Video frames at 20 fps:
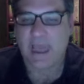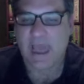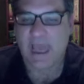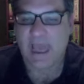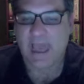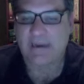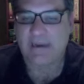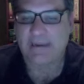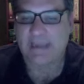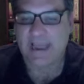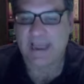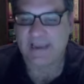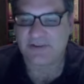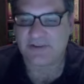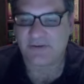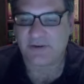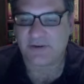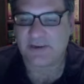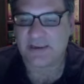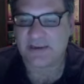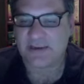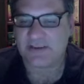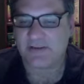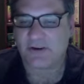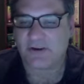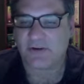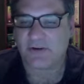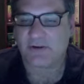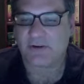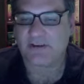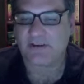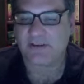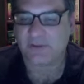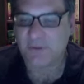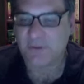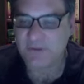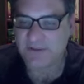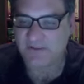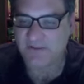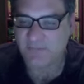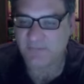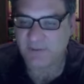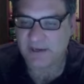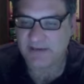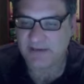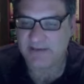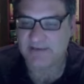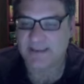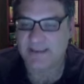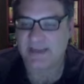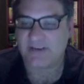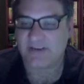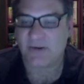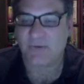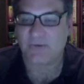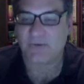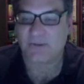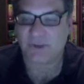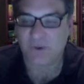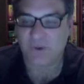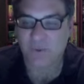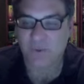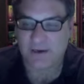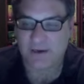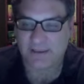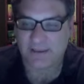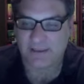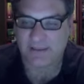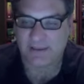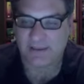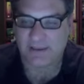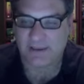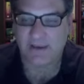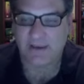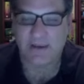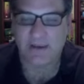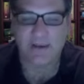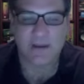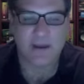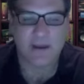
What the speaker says: adding extra Kickstarter exclusive pieces that don't do anything.